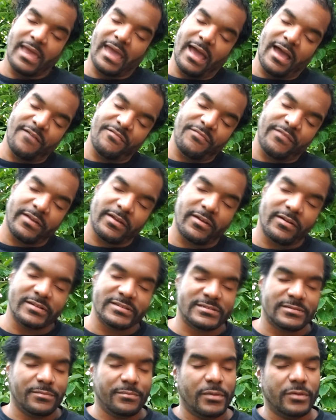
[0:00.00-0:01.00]
I figure
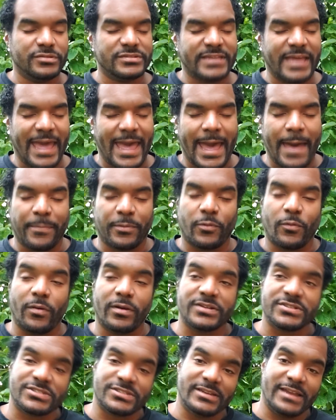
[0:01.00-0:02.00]
it's the most apt
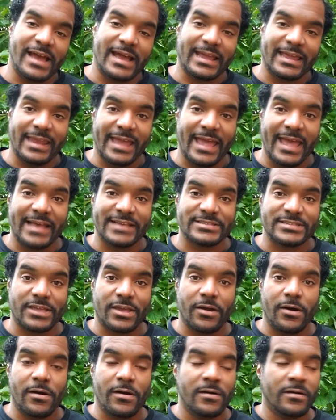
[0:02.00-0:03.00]
question I can ask
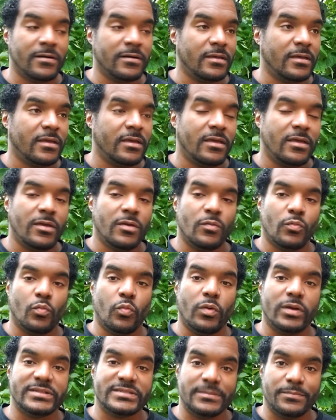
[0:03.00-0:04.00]
y'all.
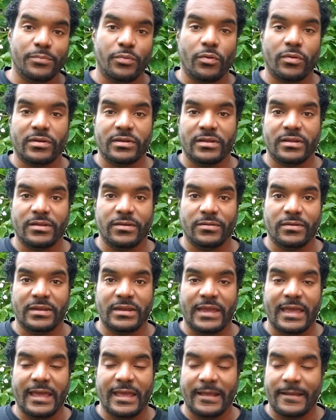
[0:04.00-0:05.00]
What's important to you
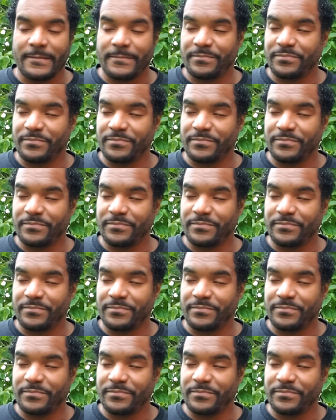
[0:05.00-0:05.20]
today?